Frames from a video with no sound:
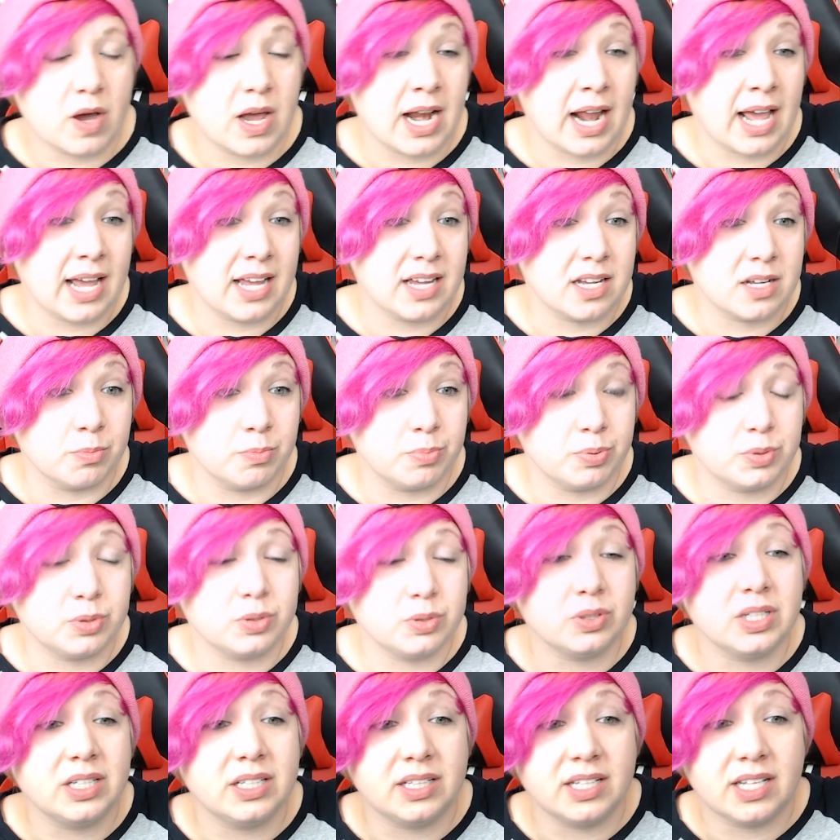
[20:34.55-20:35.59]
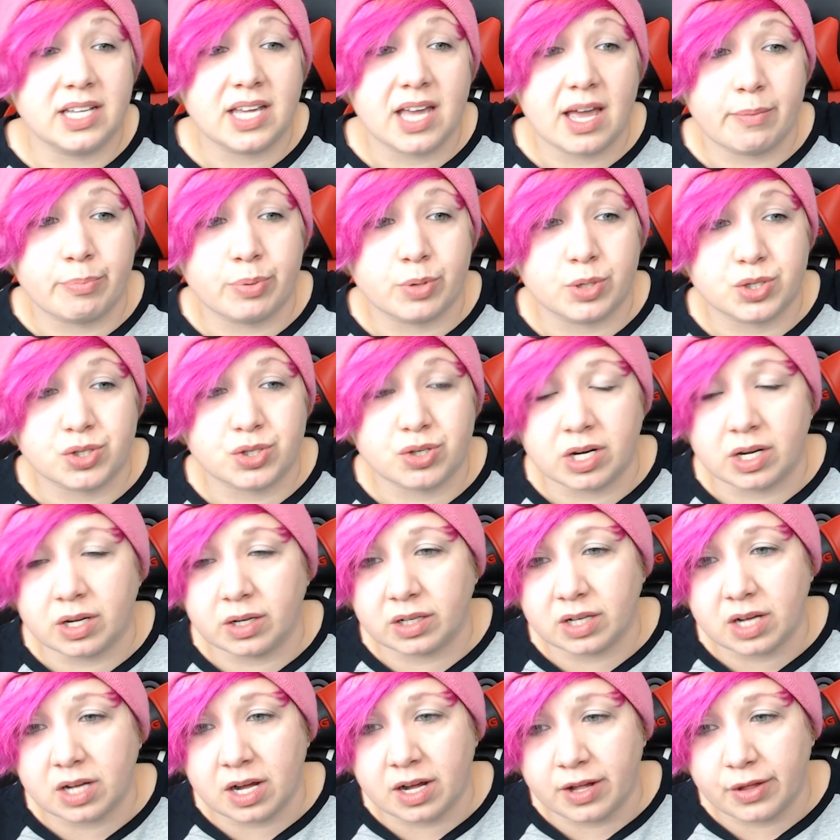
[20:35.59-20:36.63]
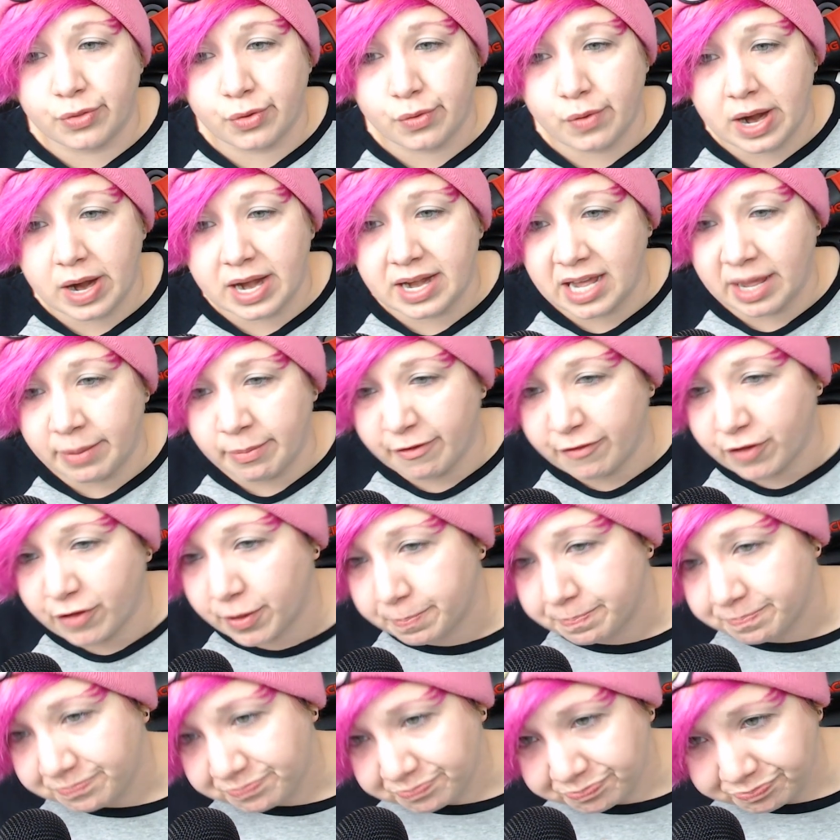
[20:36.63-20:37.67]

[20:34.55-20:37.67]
and I completely kept butchering the right name of it.